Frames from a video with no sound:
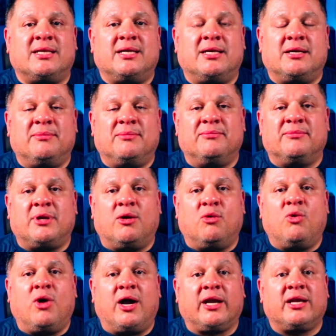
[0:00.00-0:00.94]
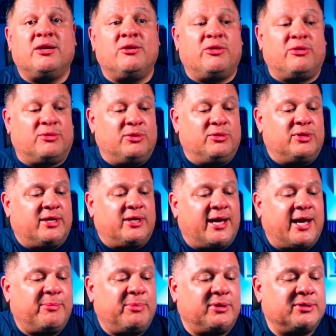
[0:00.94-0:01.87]
I'll walk you through the
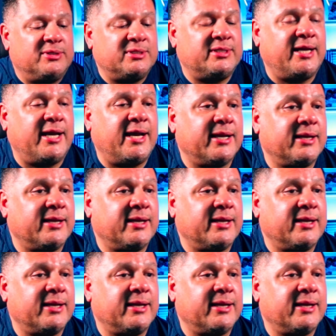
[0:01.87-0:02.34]
capital stack,